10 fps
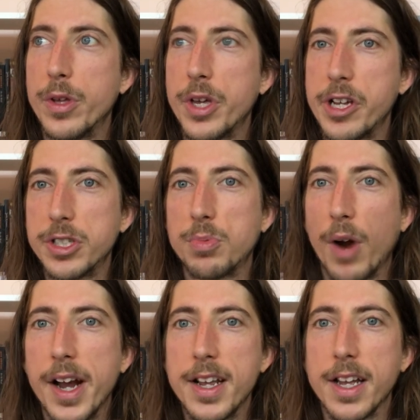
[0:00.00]
his
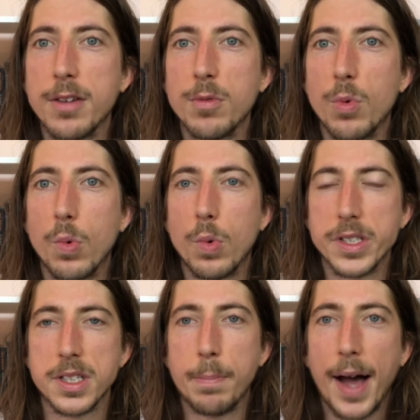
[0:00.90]
writing
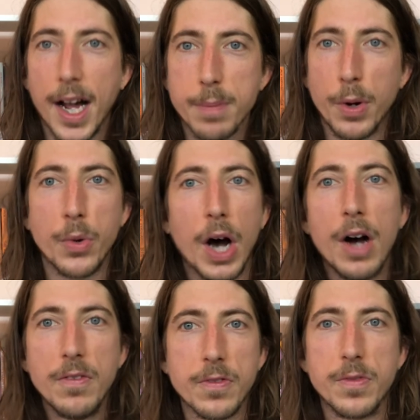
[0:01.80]
was the backbone
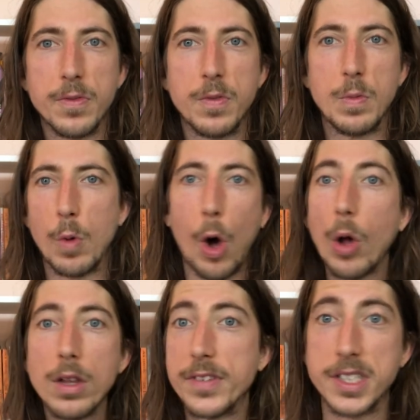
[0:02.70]
of
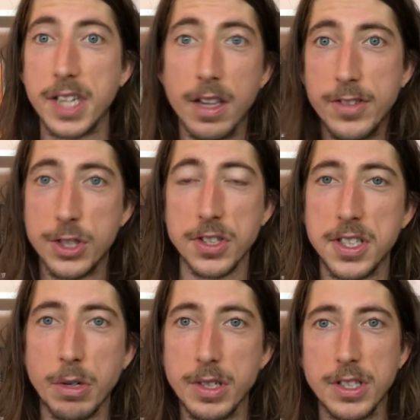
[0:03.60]
all of his television
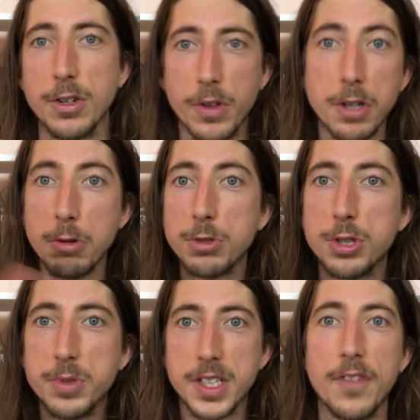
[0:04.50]
series. You know, they go
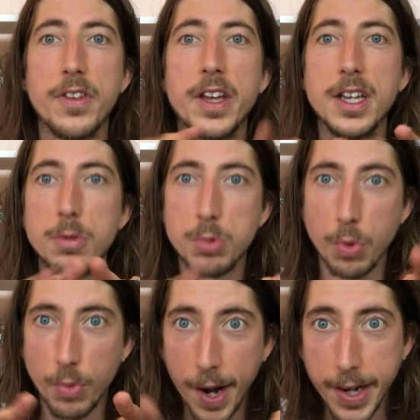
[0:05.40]
shoot stuff and then he would
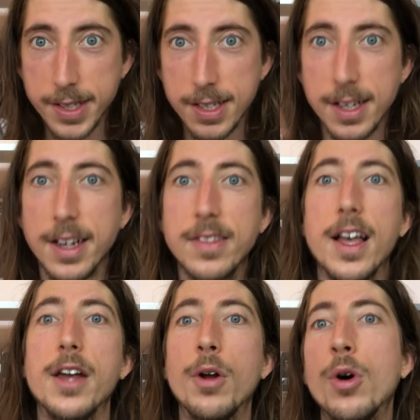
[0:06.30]
write and
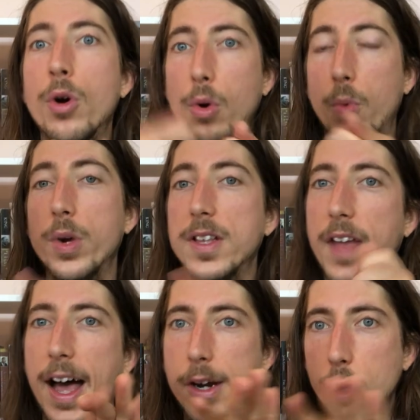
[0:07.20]
then read
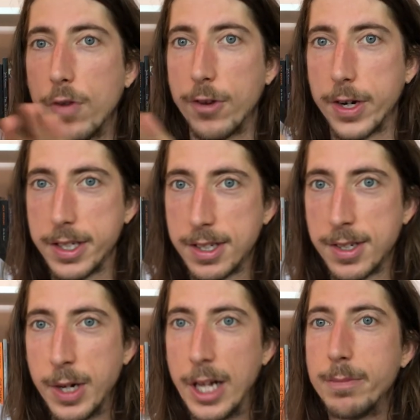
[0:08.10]
that over it.
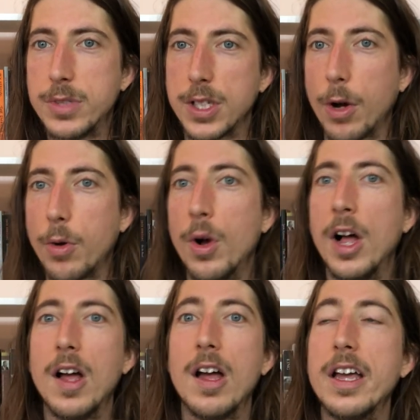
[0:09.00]
So
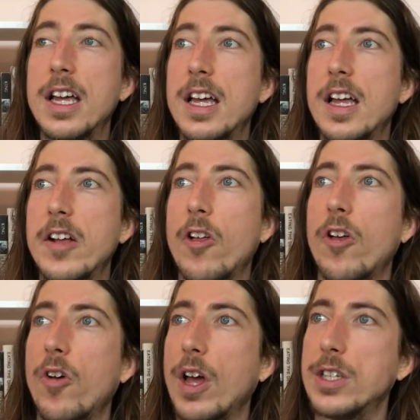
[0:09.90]

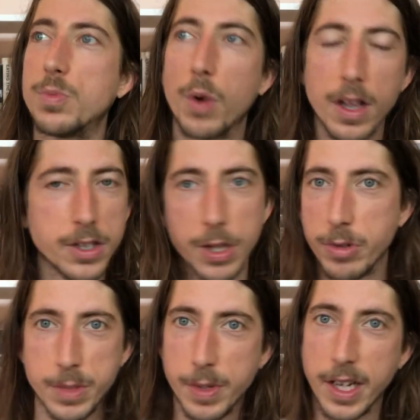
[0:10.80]
as well as
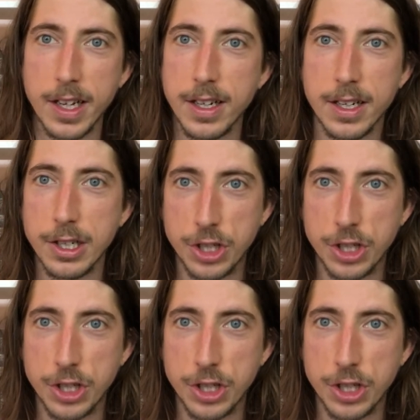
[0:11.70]
always being a